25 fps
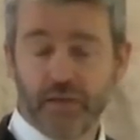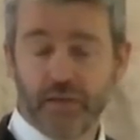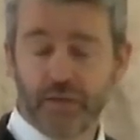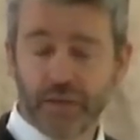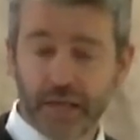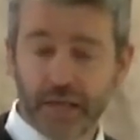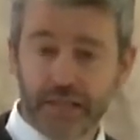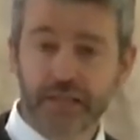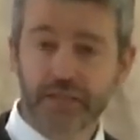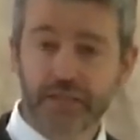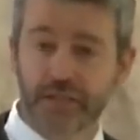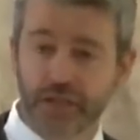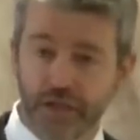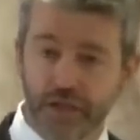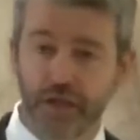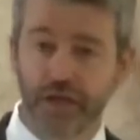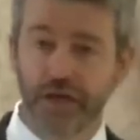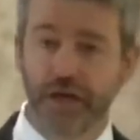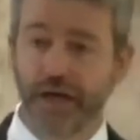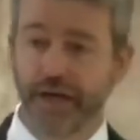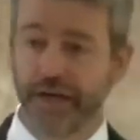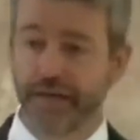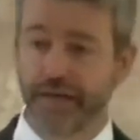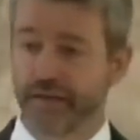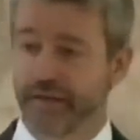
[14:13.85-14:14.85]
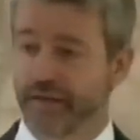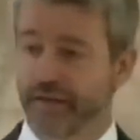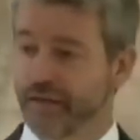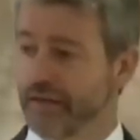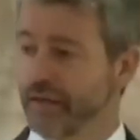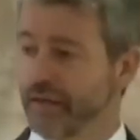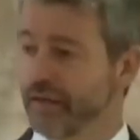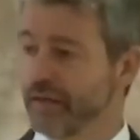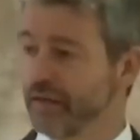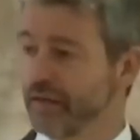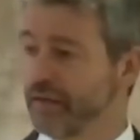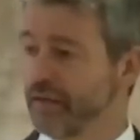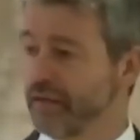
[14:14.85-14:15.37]
Well, that's good,
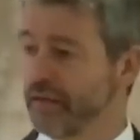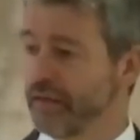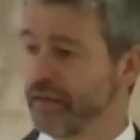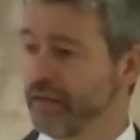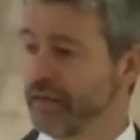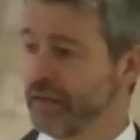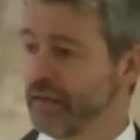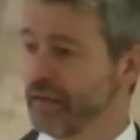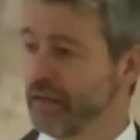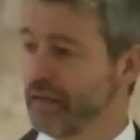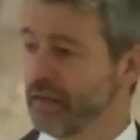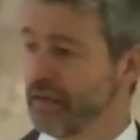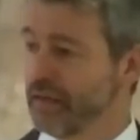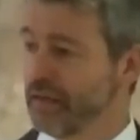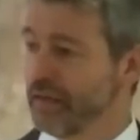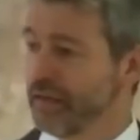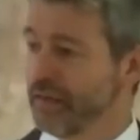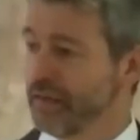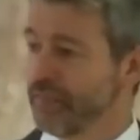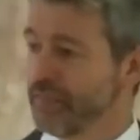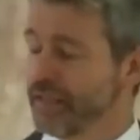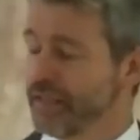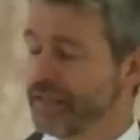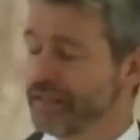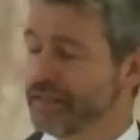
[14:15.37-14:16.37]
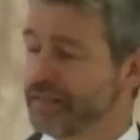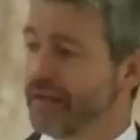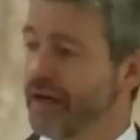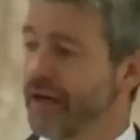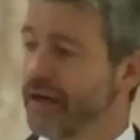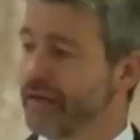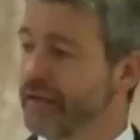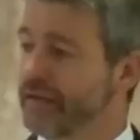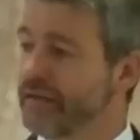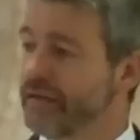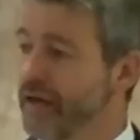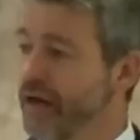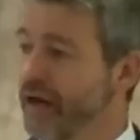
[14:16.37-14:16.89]
but that's
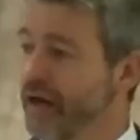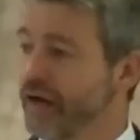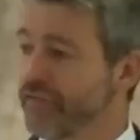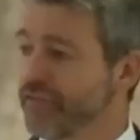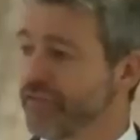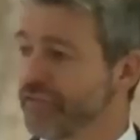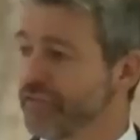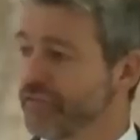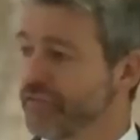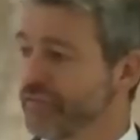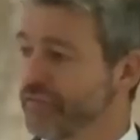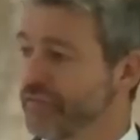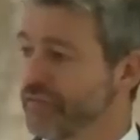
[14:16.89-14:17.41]
not enough.